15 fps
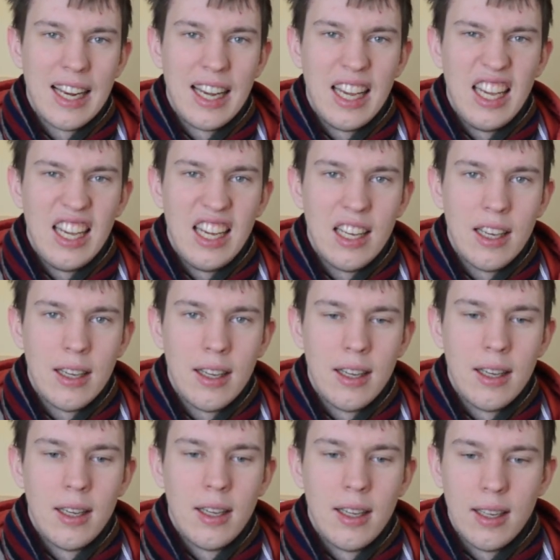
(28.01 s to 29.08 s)
N,
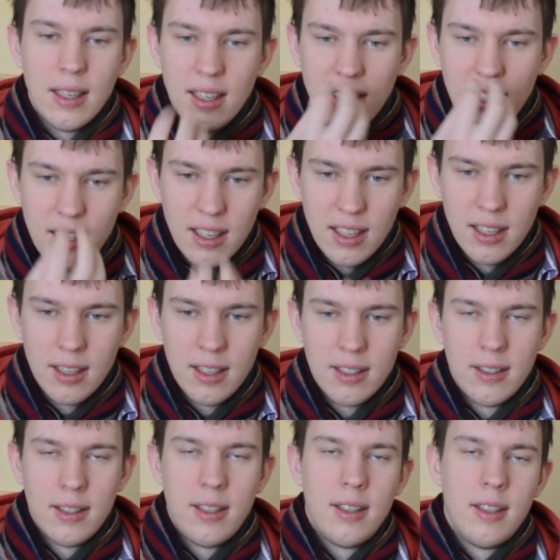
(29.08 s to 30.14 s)
n
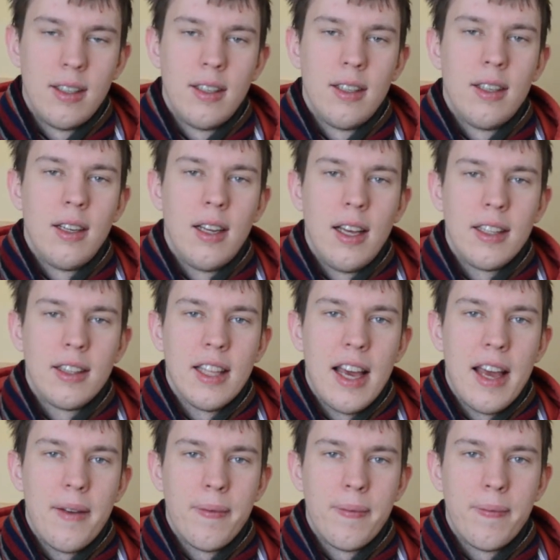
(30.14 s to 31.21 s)
like
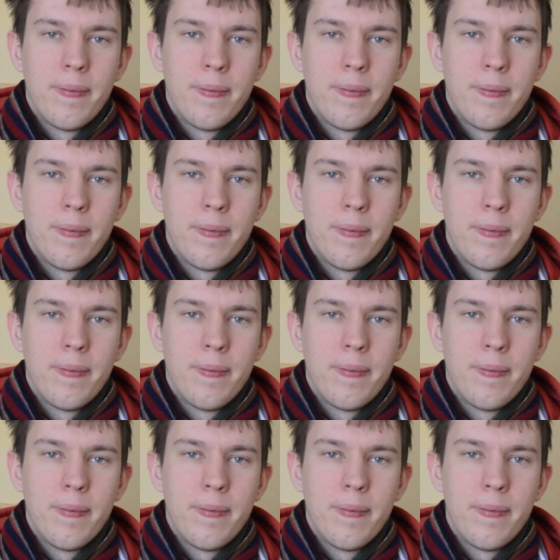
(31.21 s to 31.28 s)
that.